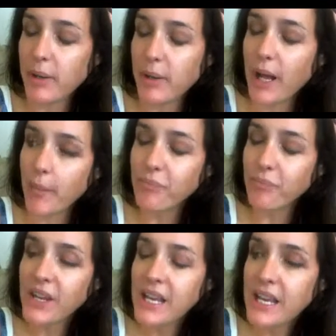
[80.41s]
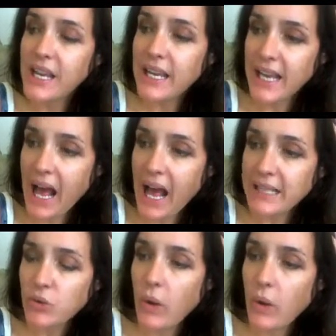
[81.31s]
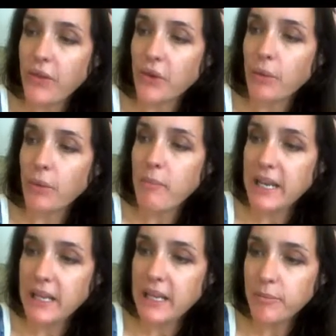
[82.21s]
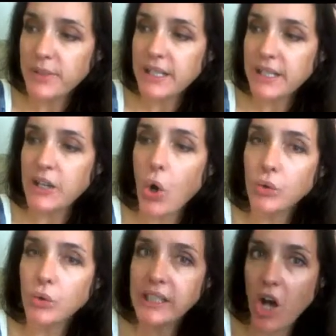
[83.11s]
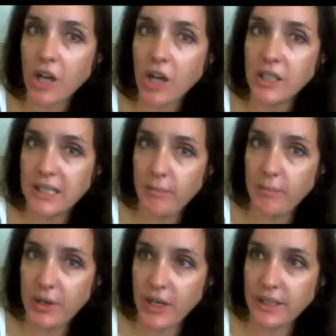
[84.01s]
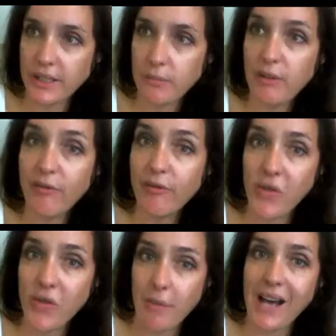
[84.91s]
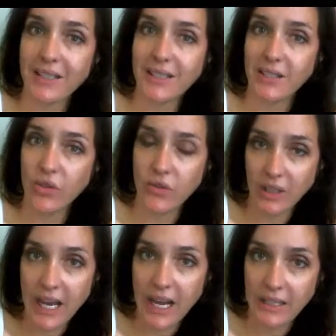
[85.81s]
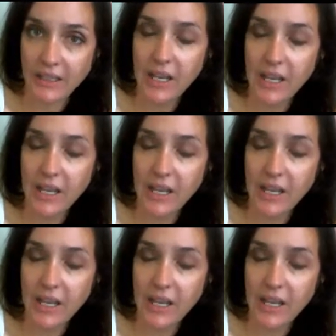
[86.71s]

But he asked whether mediums can only talk to spirits before they pass into the light.